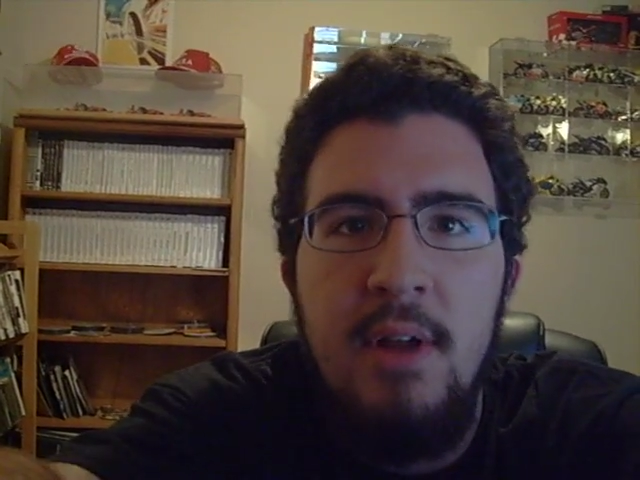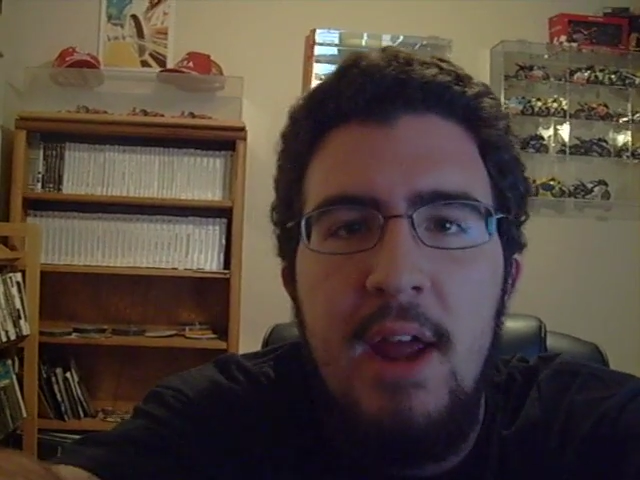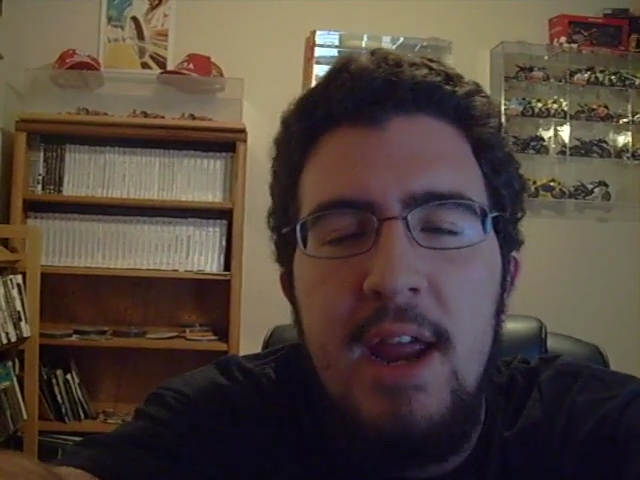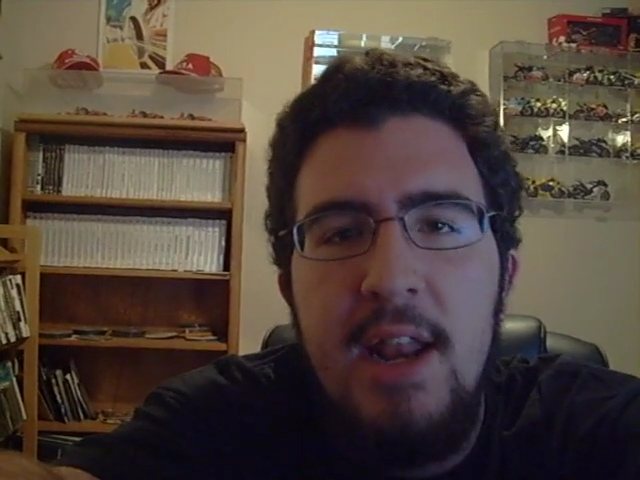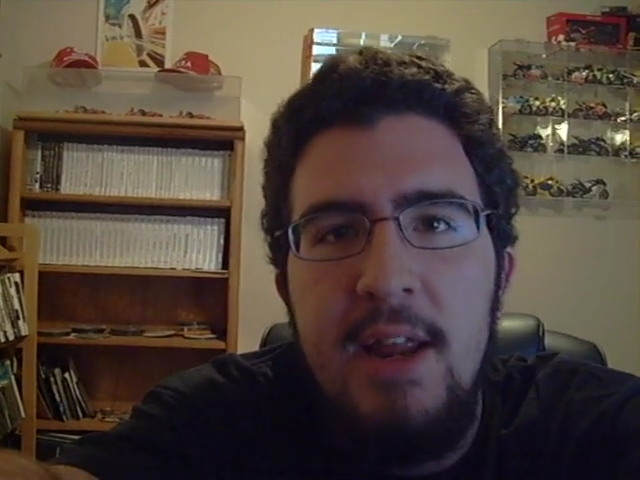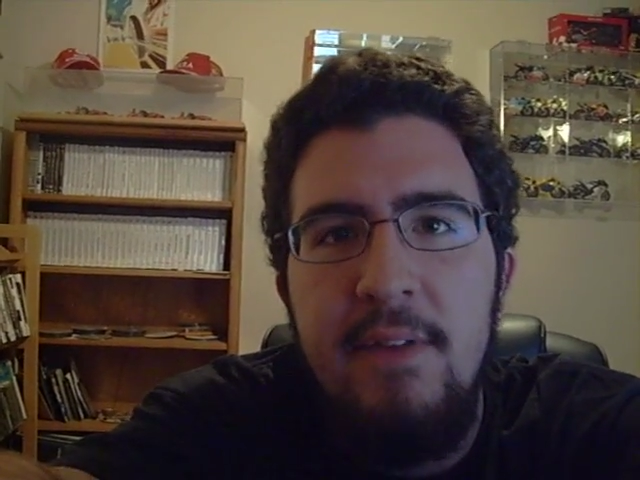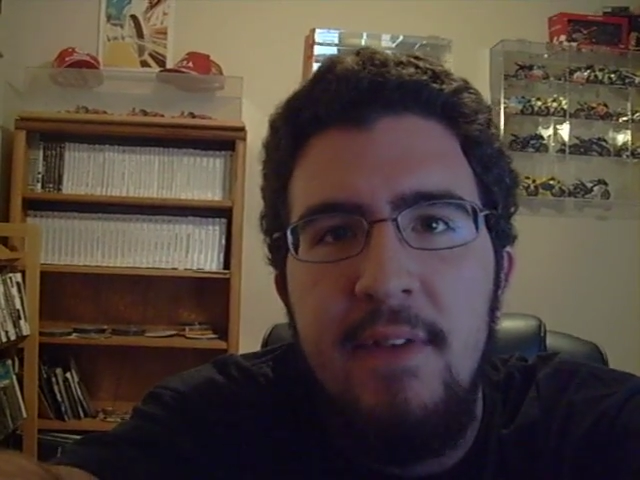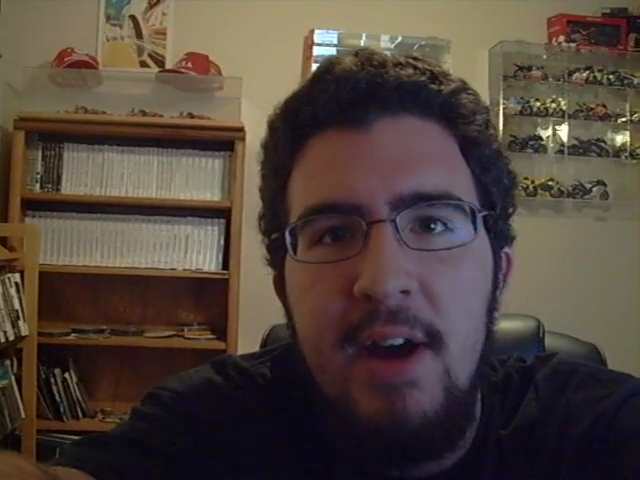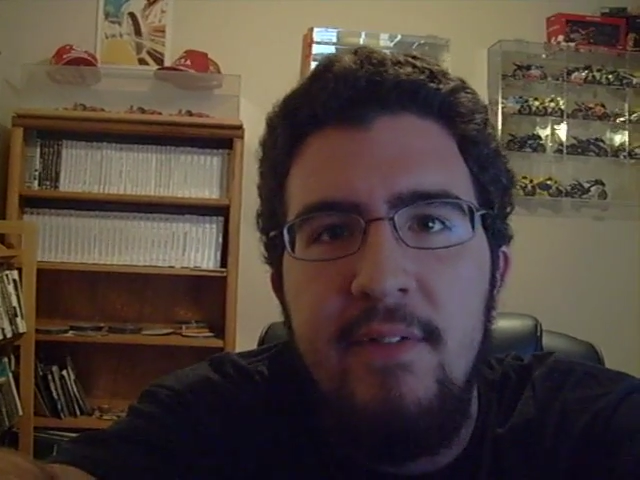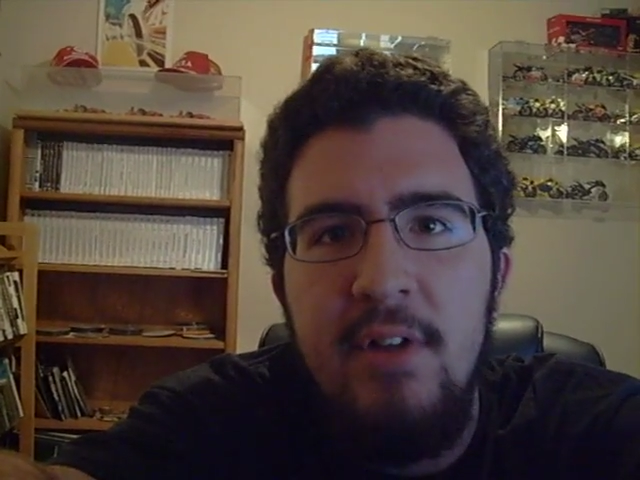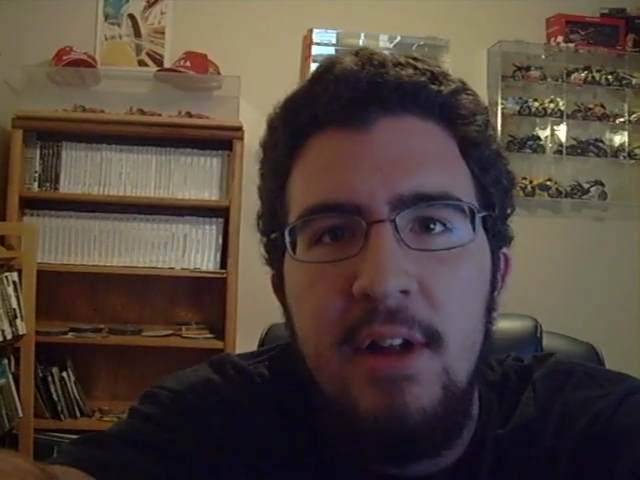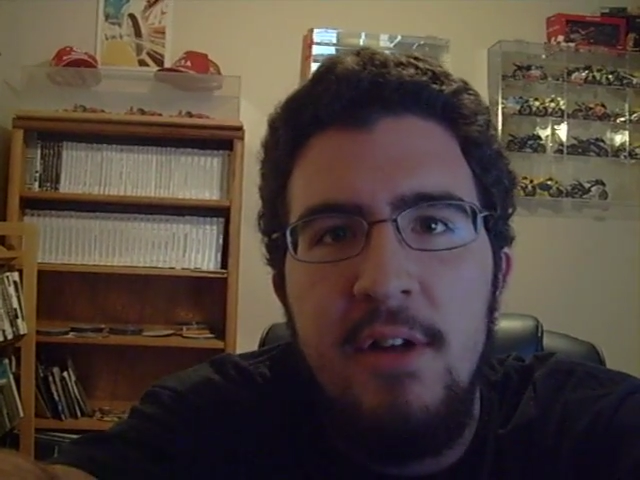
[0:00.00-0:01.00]

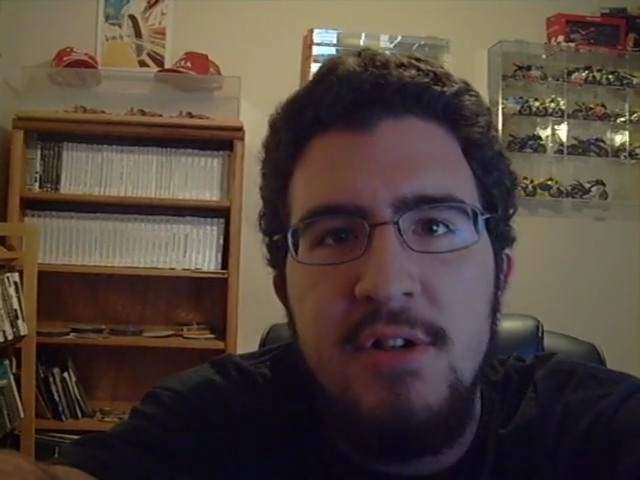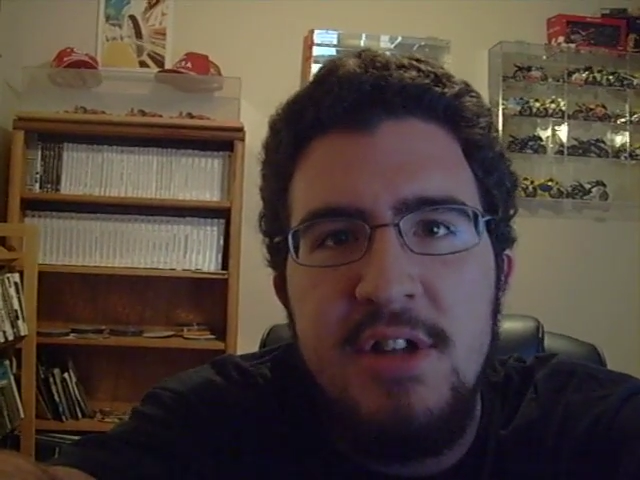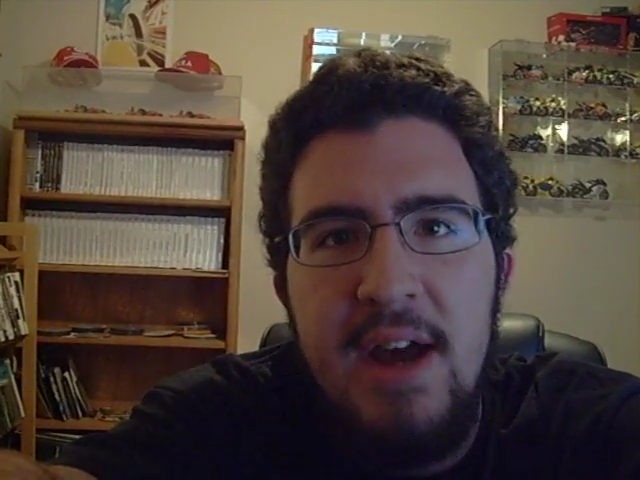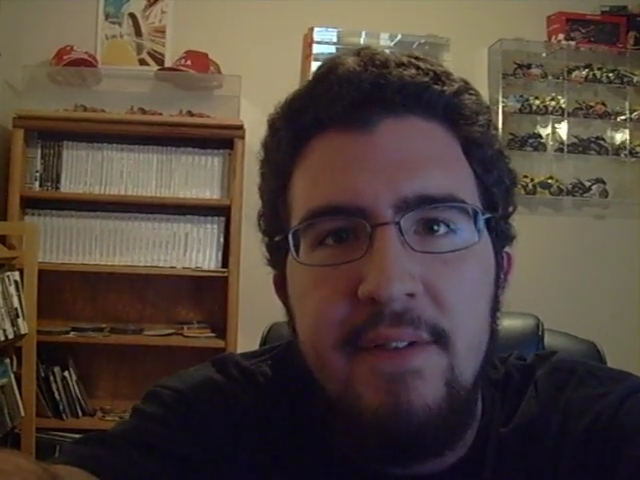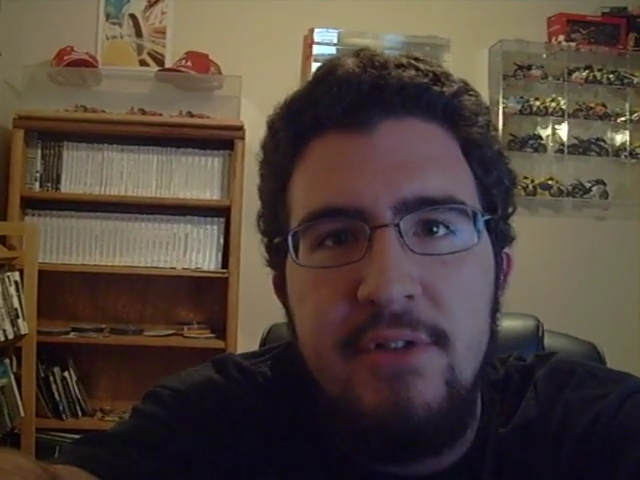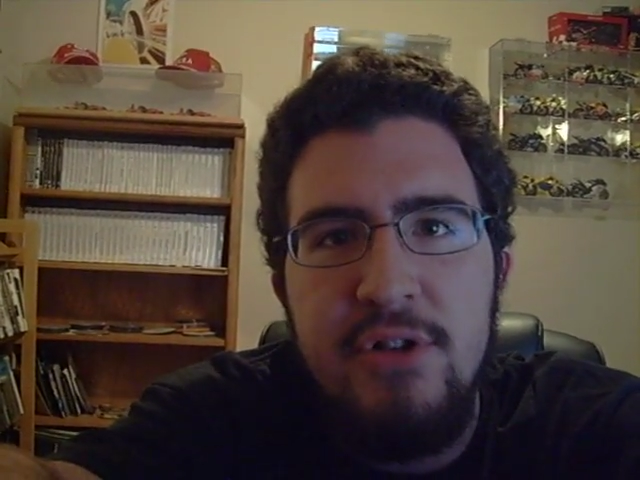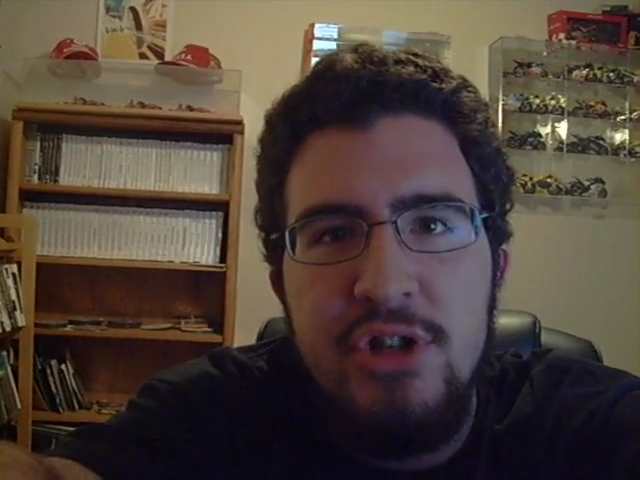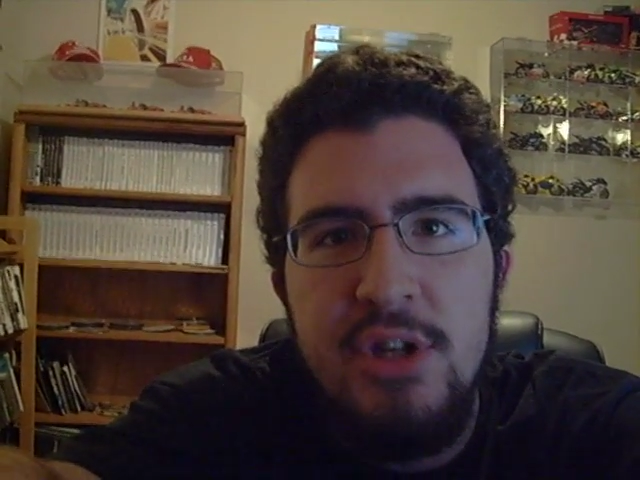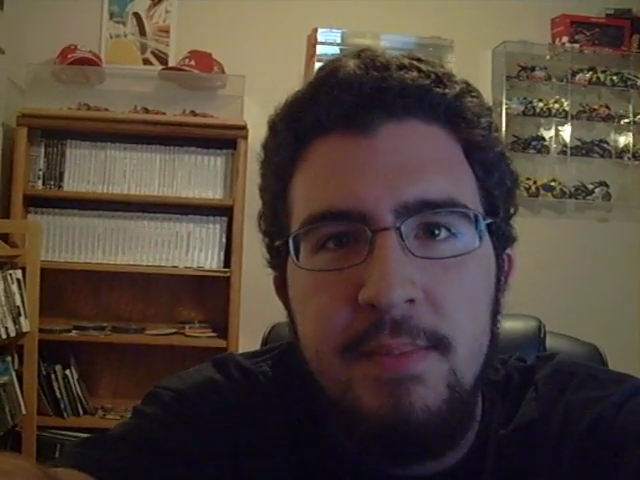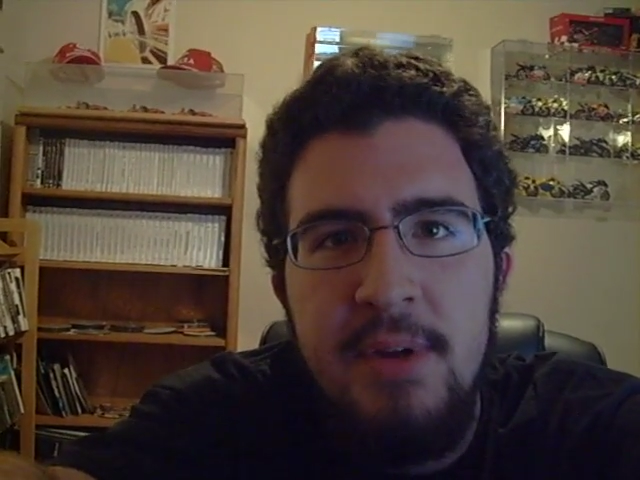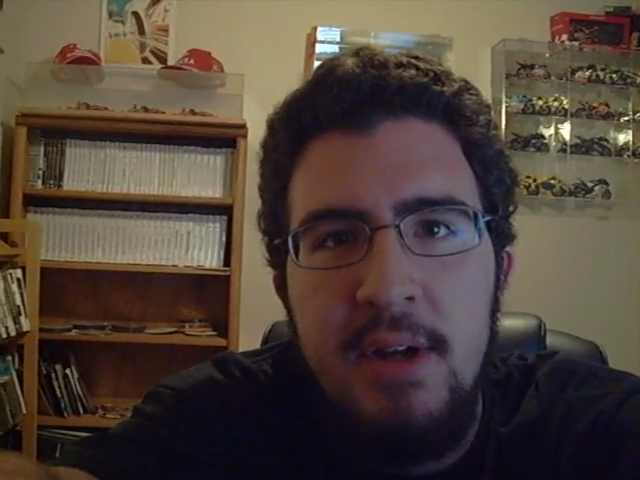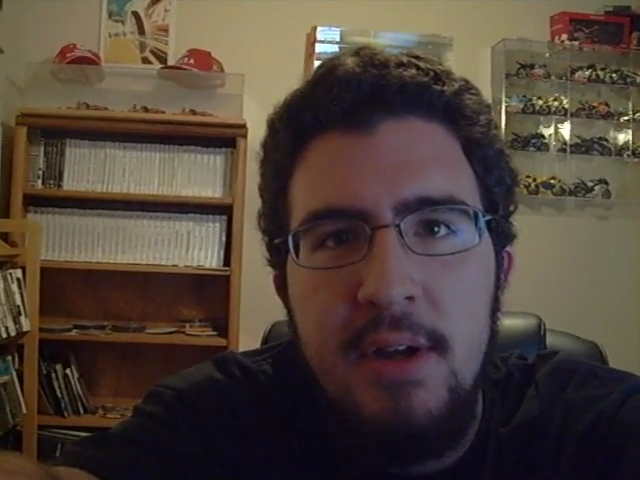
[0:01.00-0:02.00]
$85 after
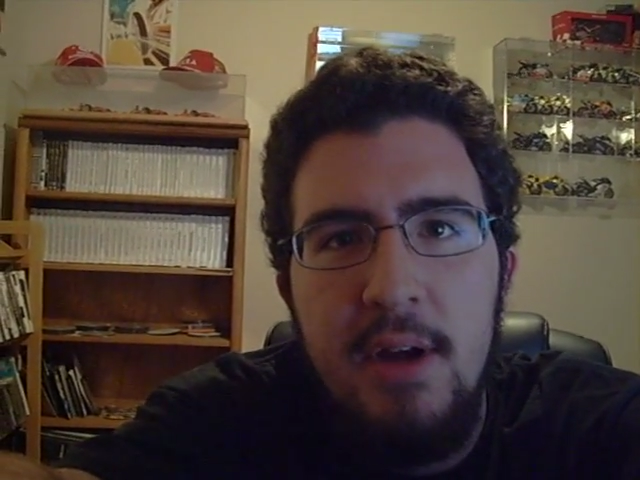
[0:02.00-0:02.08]
shipping.